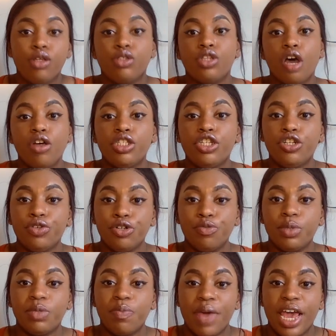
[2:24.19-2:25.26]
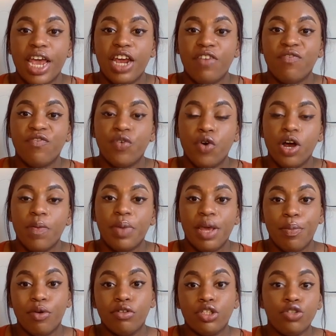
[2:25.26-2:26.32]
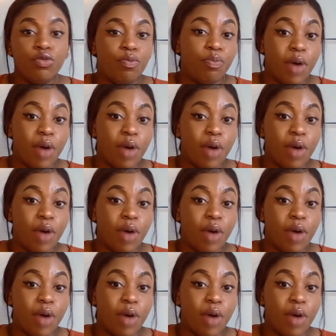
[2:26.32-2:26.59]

Those are groups made for people to